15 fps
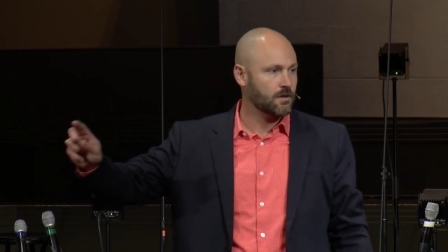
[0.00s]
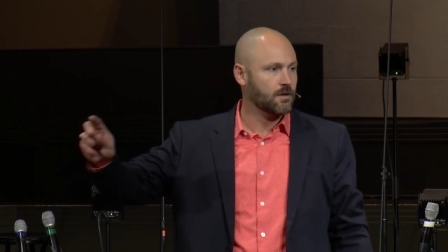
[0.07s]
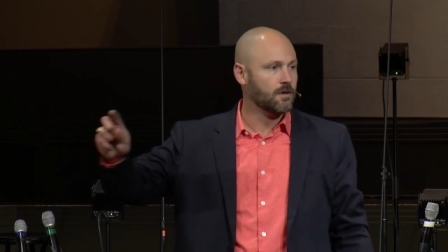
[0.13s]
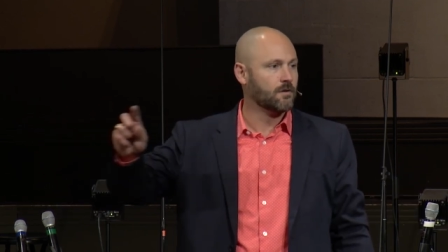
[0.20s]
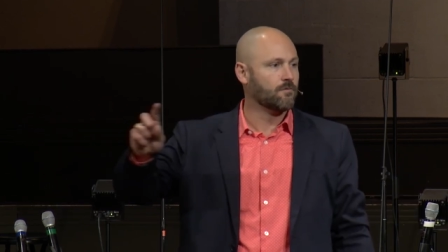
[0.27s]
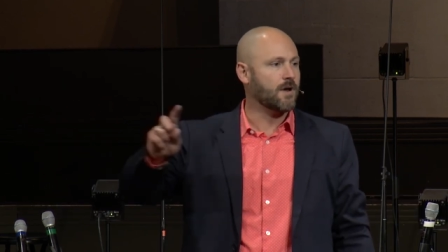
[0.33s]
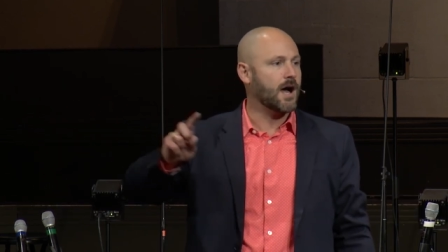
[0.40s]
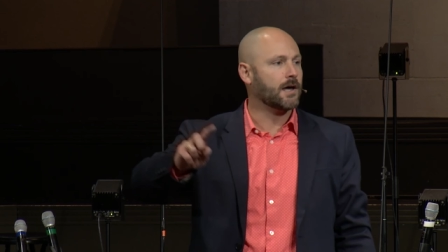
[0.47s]

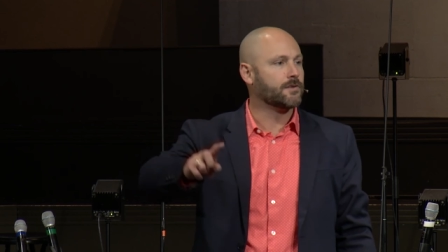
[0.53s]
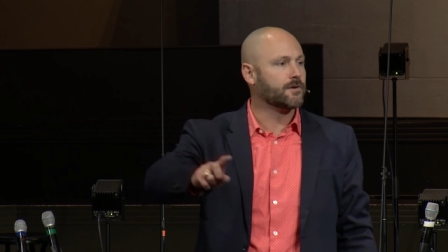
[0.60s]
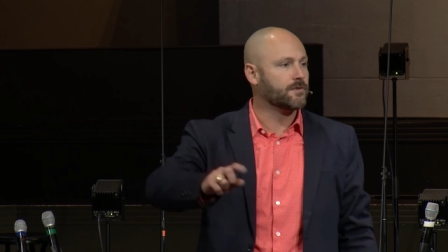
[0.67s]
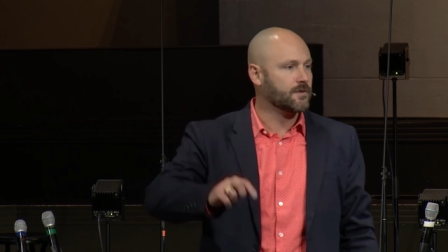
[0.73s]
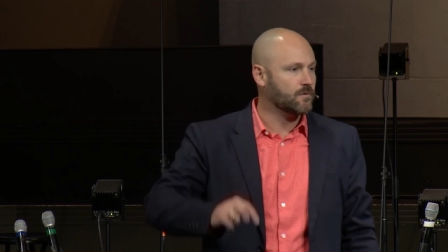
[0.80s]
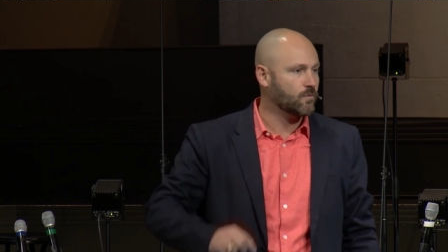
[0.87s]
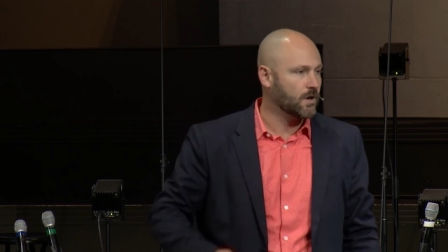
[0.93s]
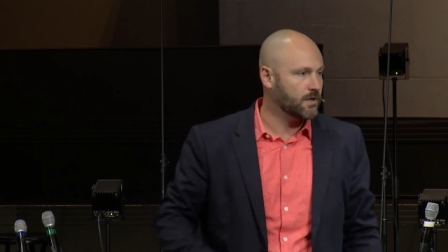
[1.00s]
rather
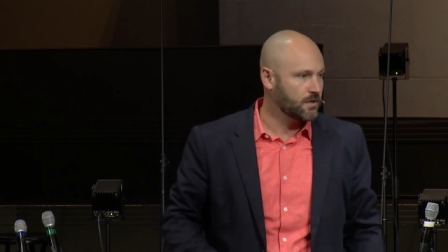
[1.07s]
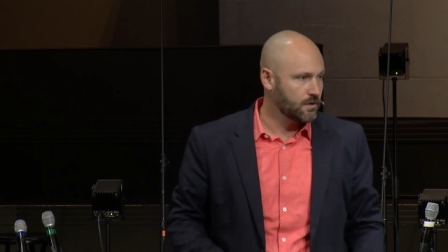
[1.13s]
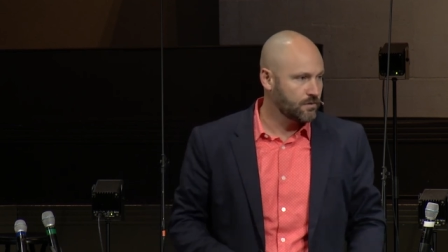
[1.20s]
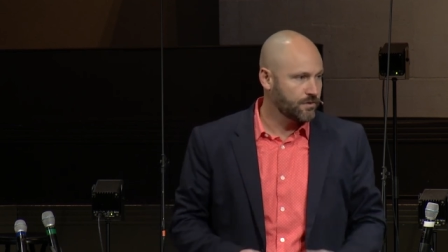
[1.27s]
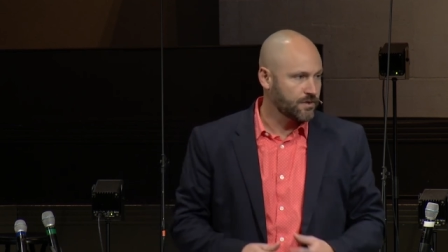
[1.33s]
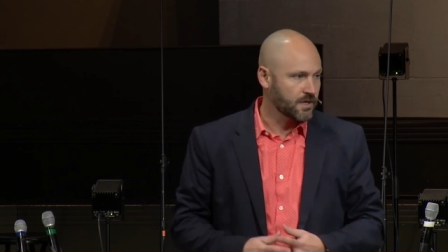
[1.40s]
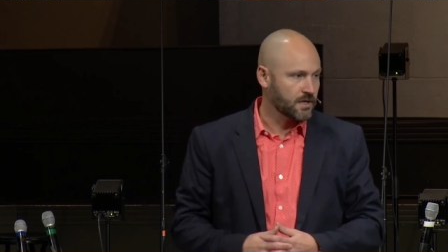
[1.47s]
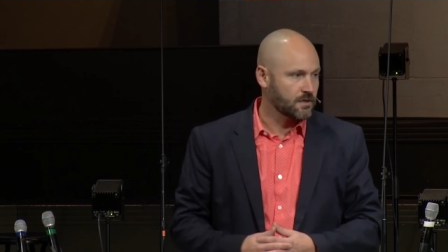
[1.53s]
than what you
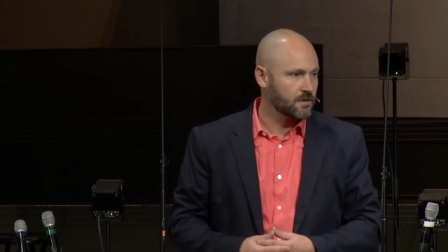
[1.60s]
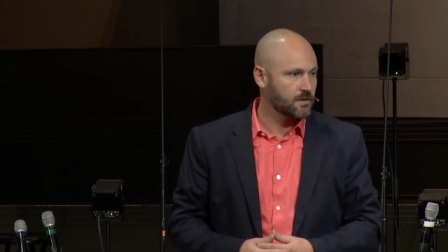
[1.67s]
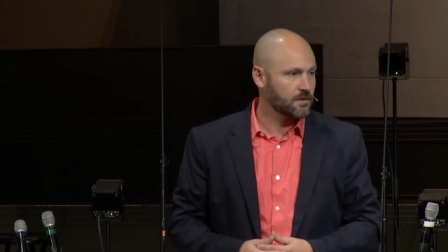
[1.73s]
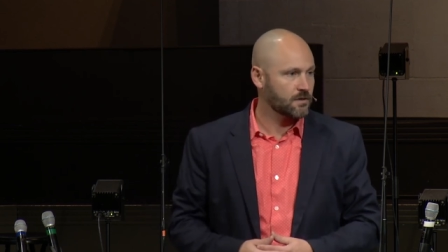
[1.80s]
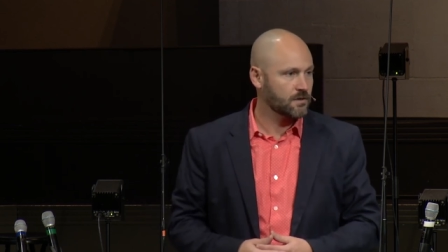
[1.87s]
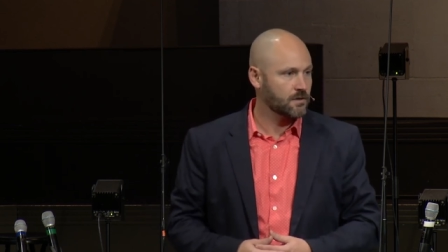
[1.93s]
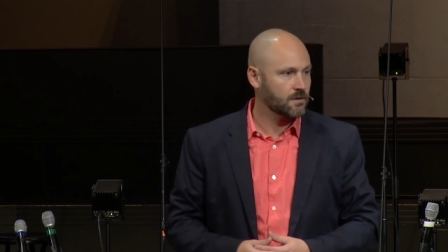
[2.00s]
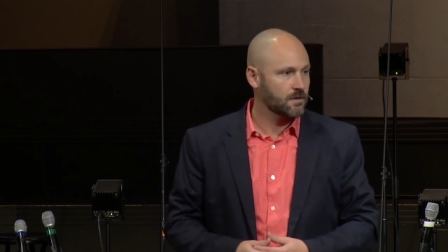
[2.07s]
think?
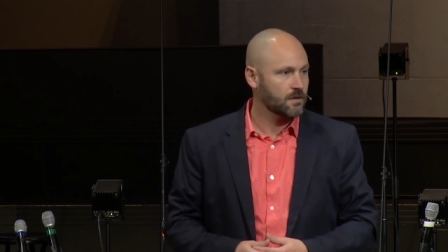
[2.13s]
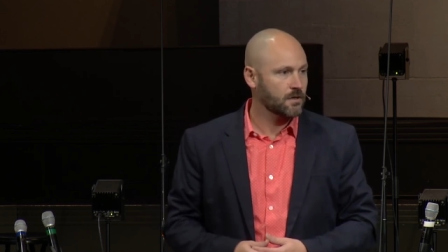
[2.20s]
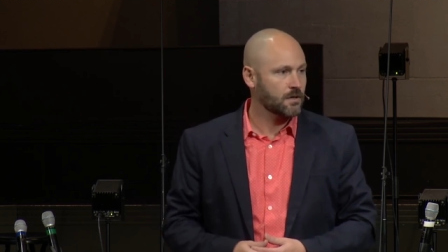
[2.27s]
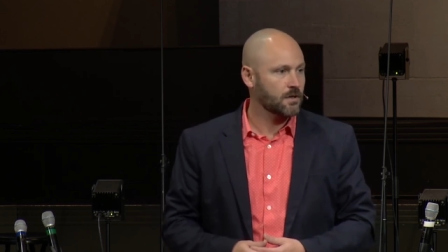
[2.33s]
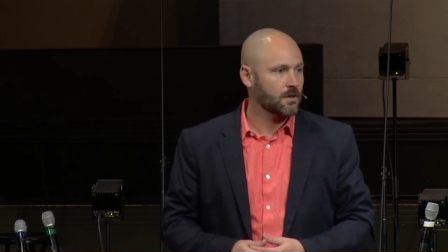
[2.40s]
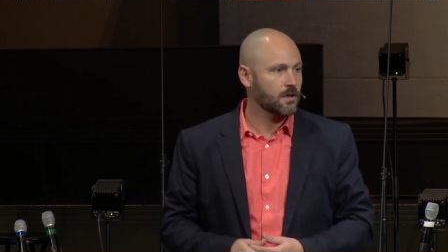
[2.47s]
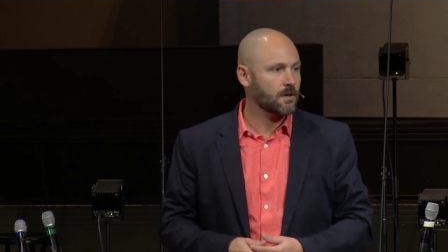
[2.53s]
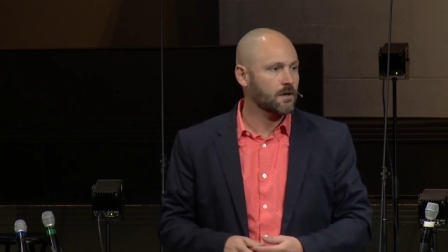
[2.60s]

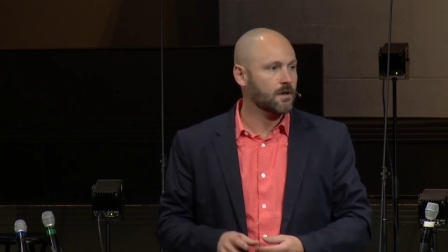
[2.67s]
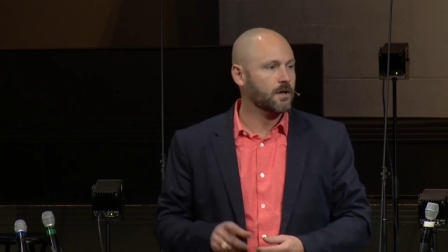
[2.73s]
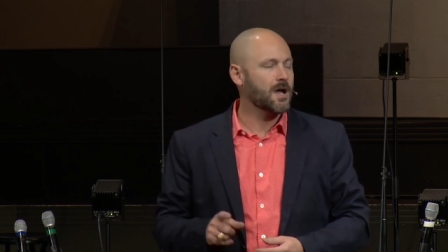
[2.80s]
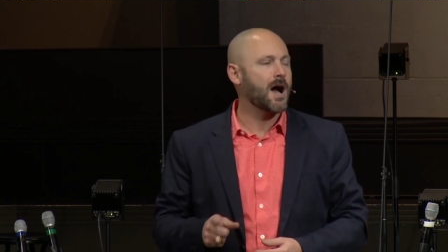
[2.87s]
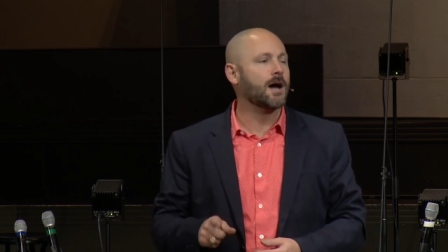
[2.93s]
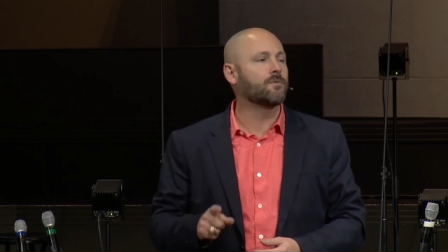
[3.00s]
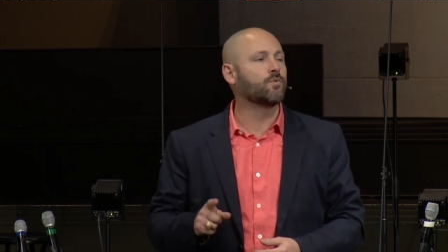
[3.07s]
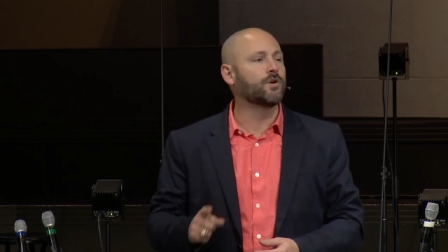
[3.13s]

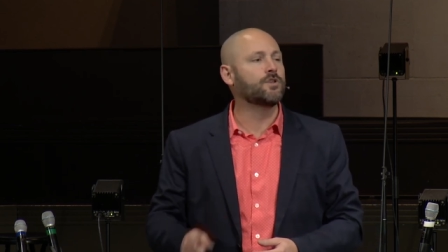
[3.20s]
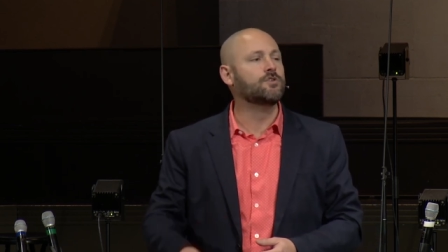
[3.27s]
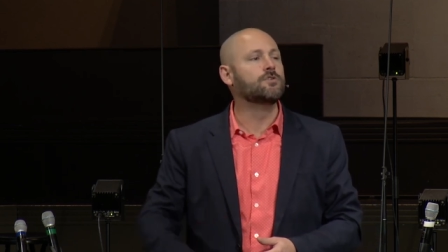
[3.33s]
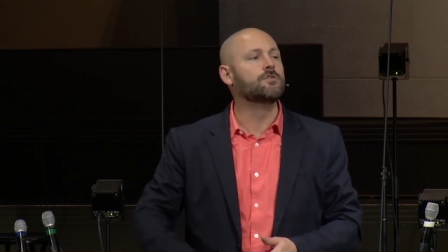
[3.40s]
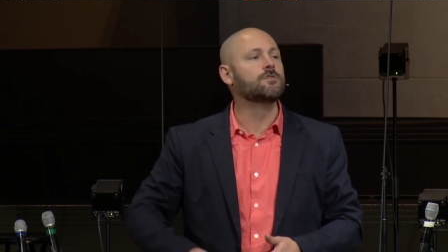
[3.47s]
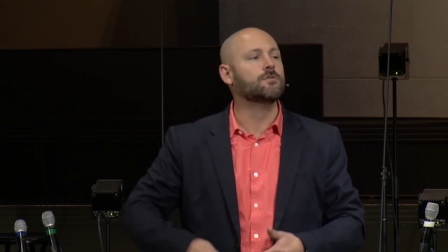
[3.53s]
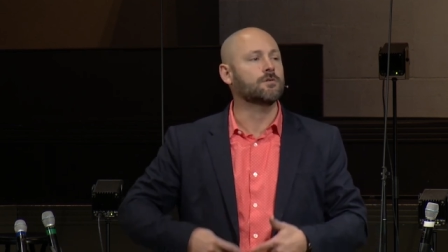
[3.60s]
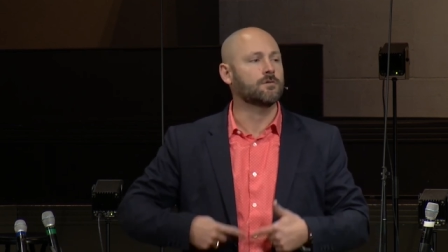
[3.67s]
God, would
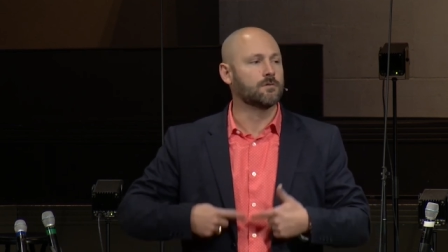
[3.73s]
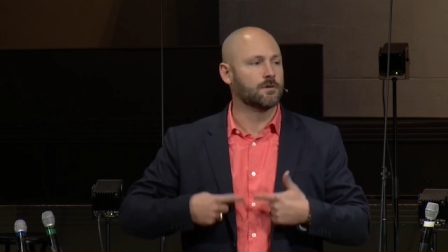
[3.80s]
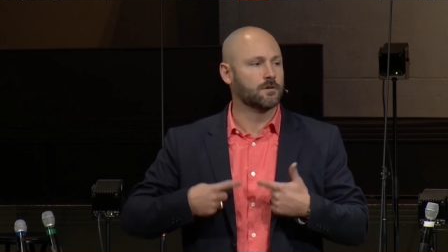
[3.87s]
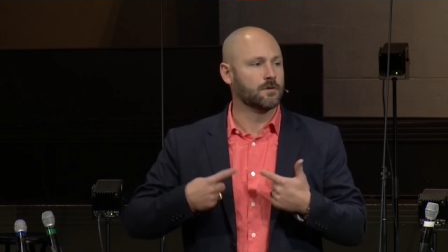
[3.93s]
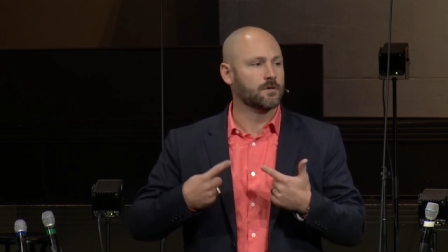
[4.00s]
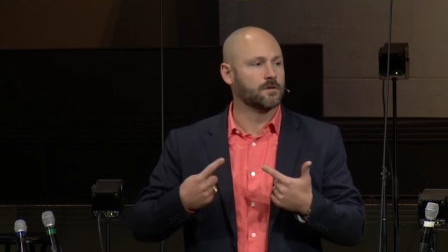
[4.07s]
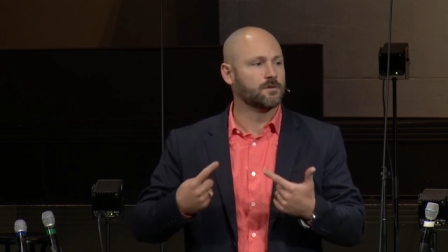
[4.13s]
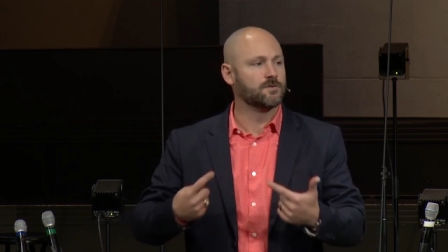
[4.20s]
you
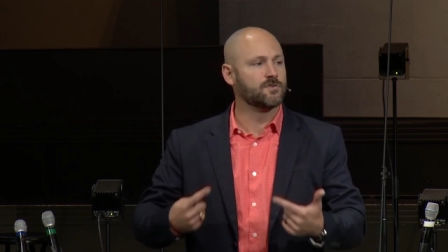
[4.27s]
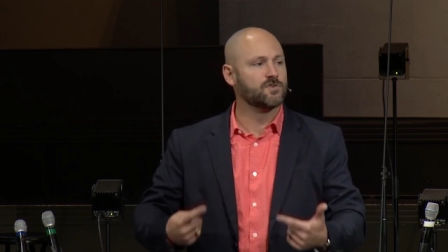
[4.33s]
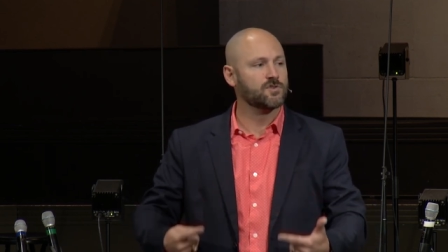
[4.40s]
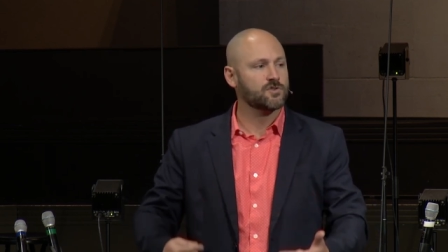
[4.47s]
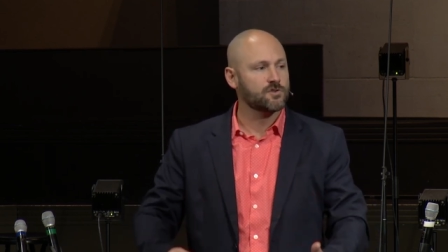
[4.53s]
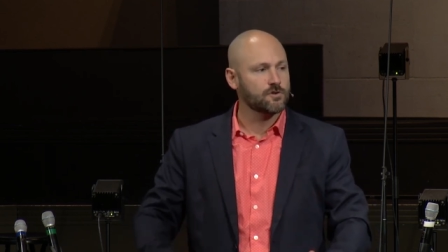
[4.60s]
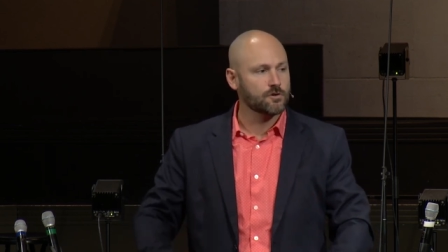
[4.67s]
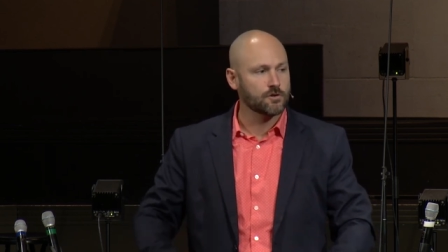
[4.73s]

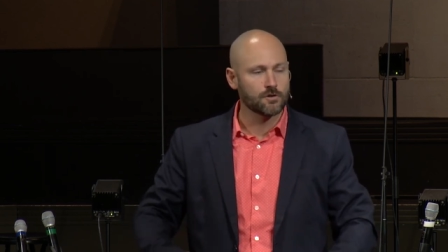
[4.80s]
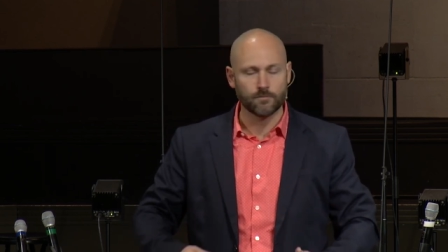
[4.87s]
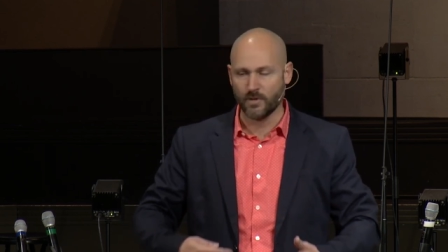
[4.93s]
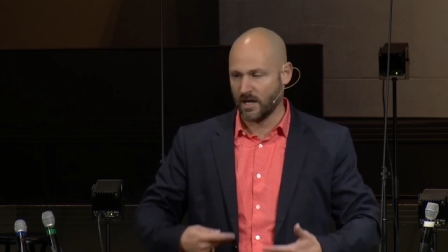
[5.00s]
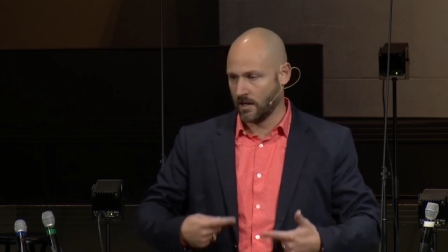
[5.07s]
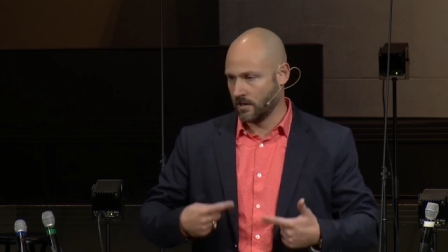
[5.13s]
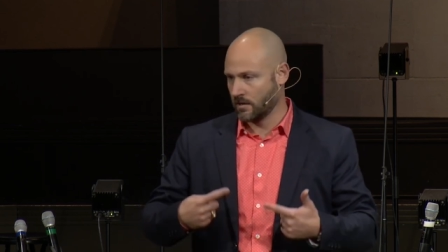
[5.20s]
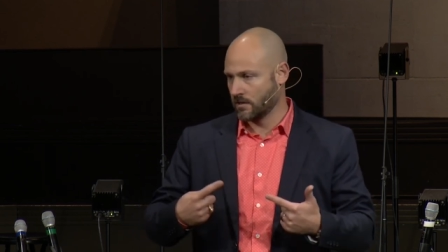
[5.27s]
stir
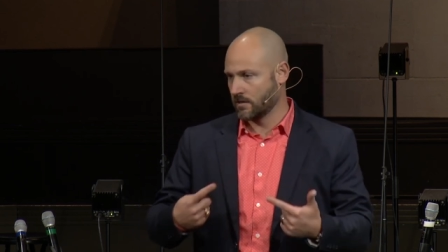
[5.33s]
me